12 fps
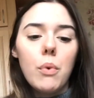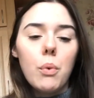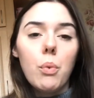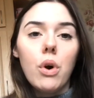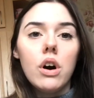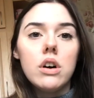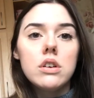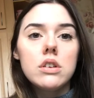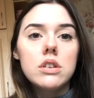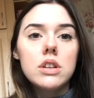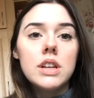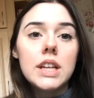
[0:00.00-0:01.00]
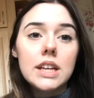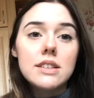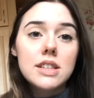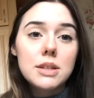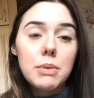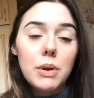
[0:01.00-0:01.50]
what needs
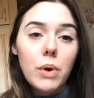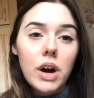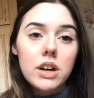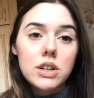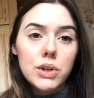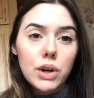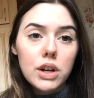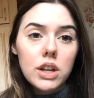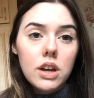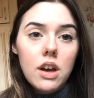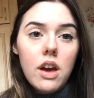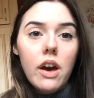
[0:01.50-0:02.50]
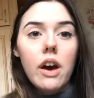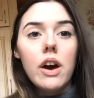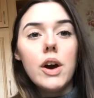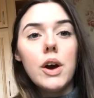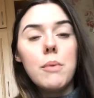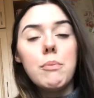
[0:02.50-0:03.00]
to be worked on,
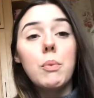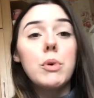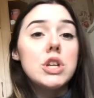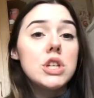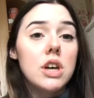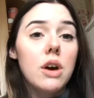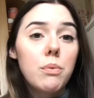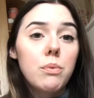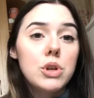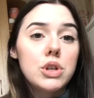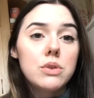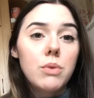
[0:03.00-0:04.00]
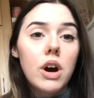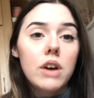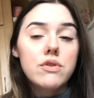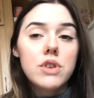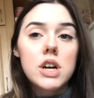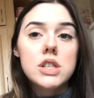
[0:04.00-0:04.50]
which is what
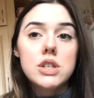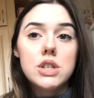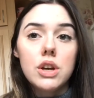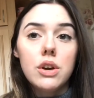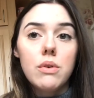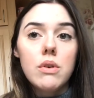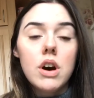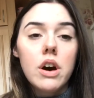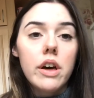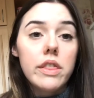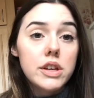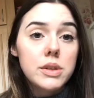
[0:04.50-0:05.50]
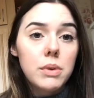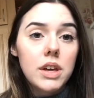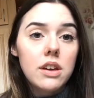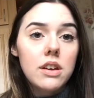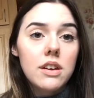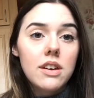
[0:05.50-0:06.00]
I've tried to do this
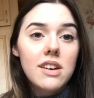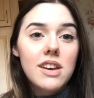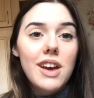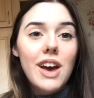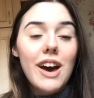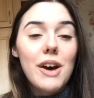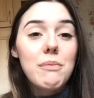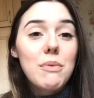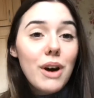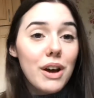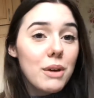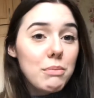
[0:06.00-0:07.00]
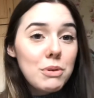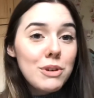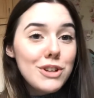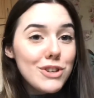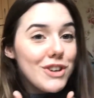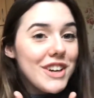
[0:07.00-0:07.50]
week. But I hope you
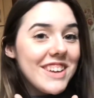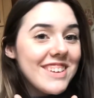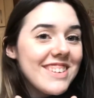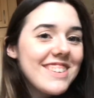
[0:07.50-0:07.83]
enjoy.